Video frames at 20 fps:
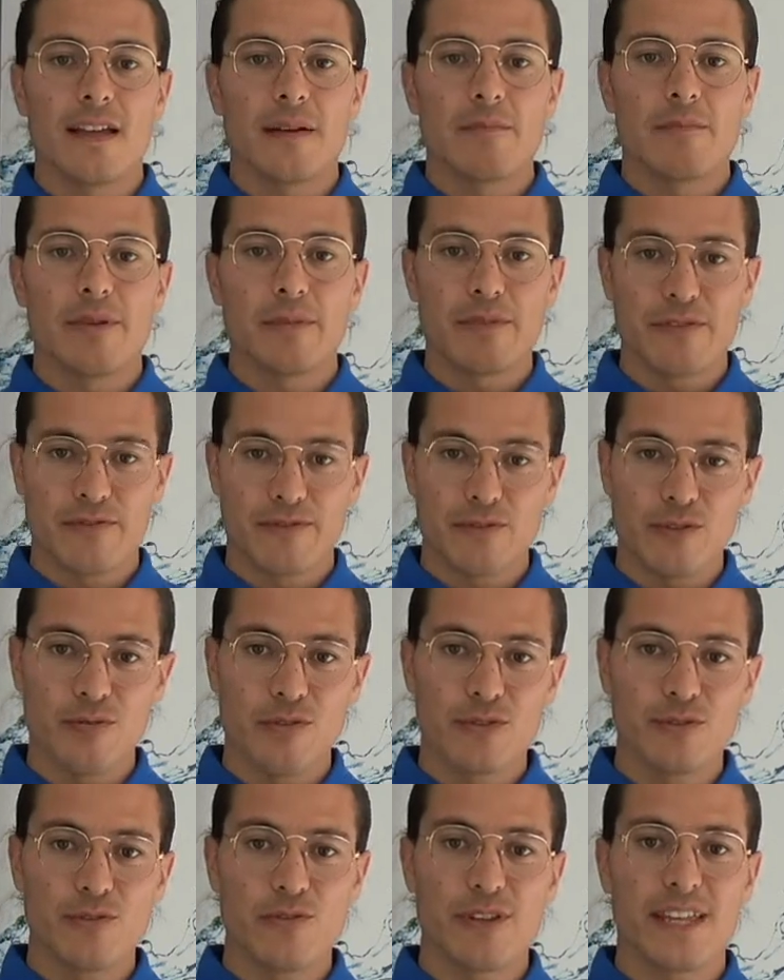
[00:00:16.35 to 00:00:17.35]
But before
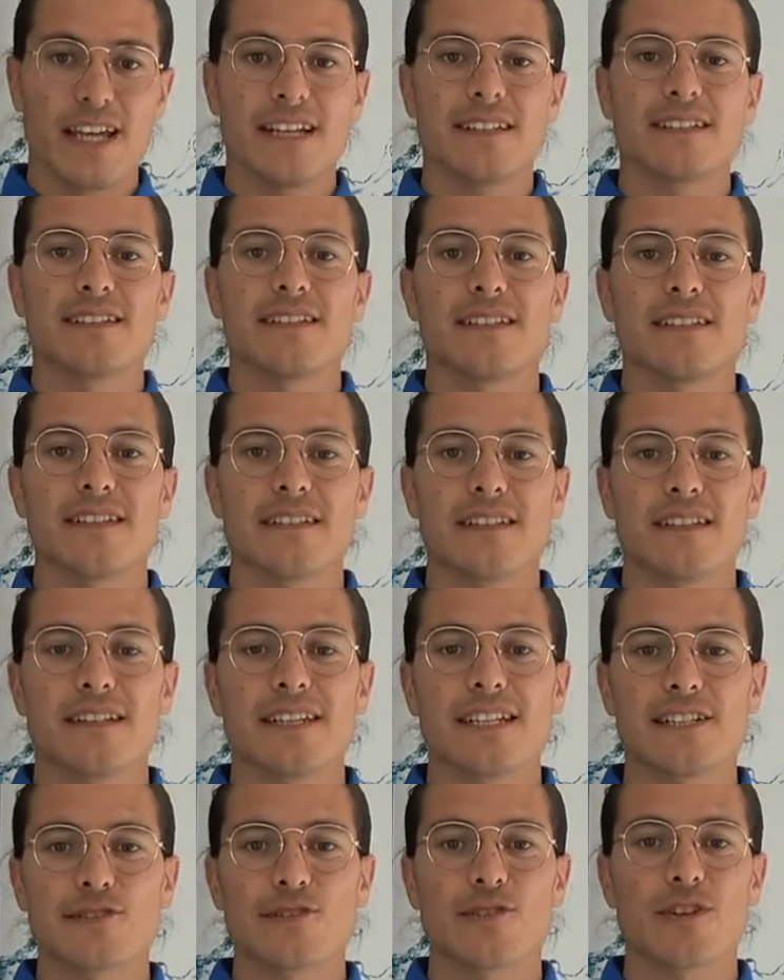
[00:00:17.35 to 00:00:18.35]
we do that,
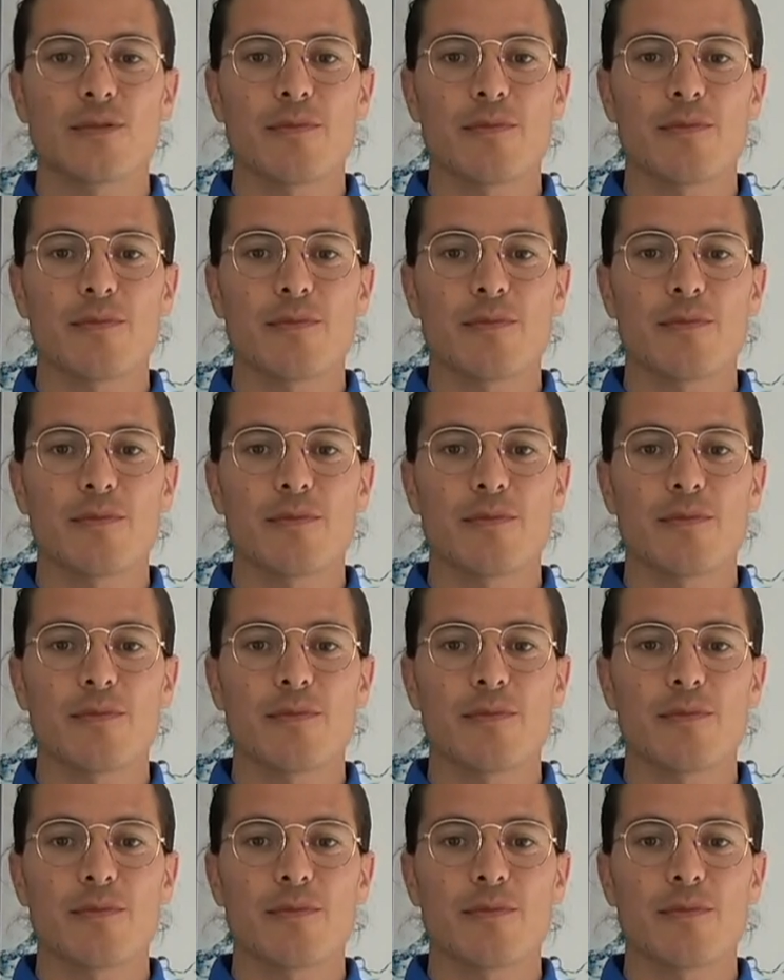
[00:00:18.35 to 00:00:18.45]
let's talk